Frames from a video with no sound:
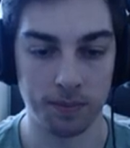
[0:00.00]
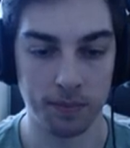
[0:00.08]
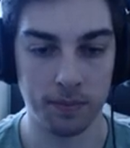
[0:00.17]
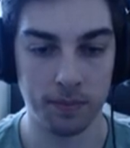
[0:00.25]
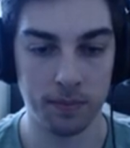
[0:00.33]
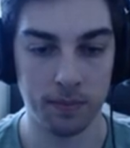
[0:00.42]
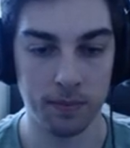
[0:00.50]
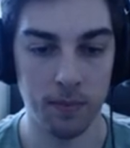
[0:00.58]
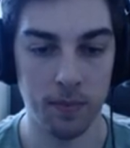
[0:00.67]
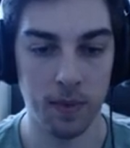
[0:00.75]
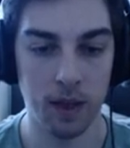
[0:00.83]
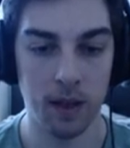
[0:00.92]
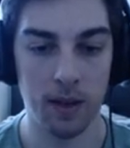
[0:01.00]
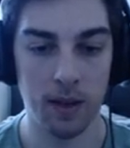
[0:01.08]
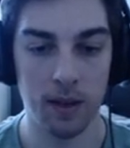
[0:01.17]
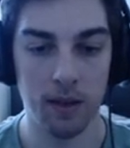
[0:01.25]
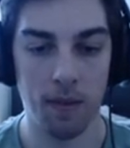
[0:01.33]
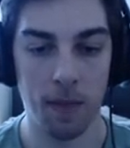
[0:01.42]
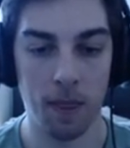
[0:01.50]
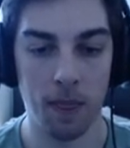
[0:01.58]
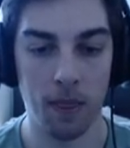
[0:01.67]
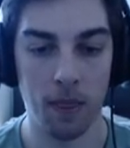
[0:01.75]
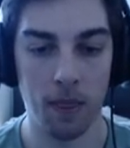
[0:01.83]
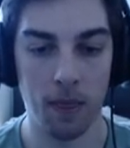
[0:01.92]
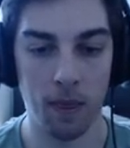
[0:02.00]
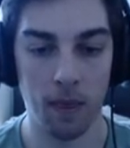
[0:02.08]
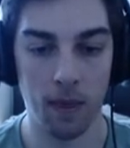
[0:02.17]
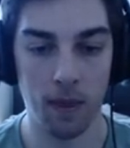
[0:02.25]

Nothing is said.